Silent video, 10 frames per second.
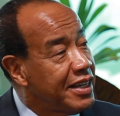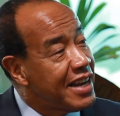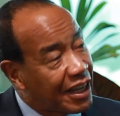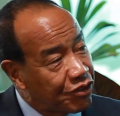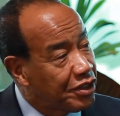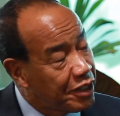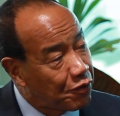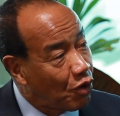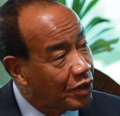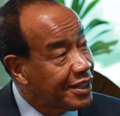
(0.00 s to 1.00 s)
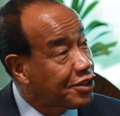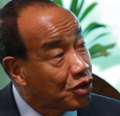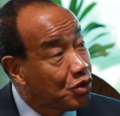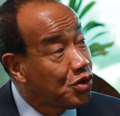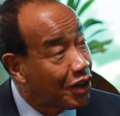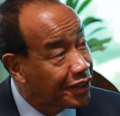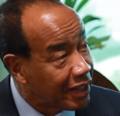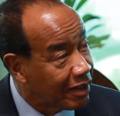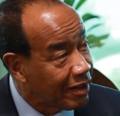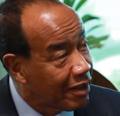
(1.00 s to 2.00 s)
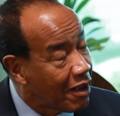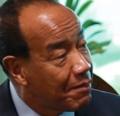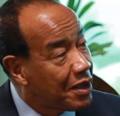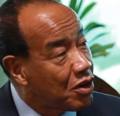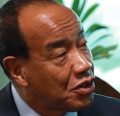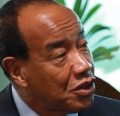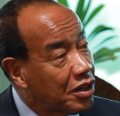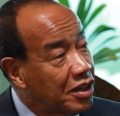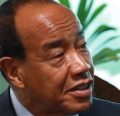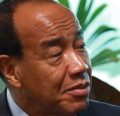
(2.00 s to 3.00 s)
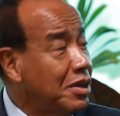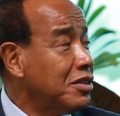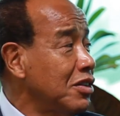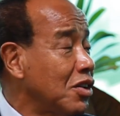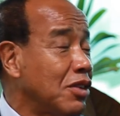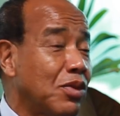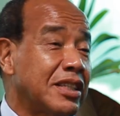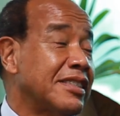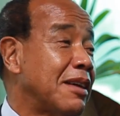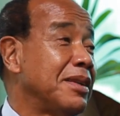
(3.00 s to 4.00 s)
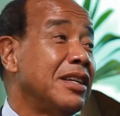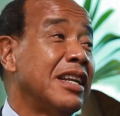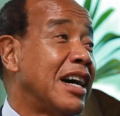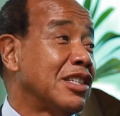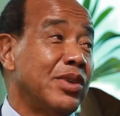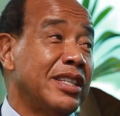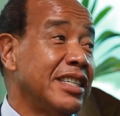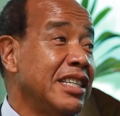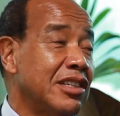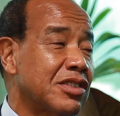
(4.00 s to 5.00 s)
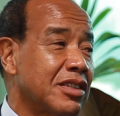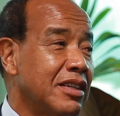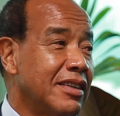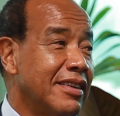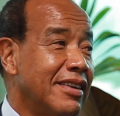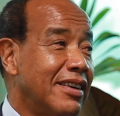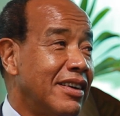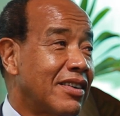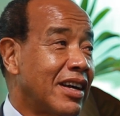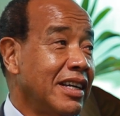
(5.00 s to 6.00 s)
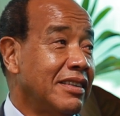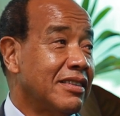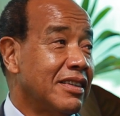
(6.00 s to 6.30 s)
the natural default is to do nothing, because you're going to say, "But look at what has happened in the last 20 years, right?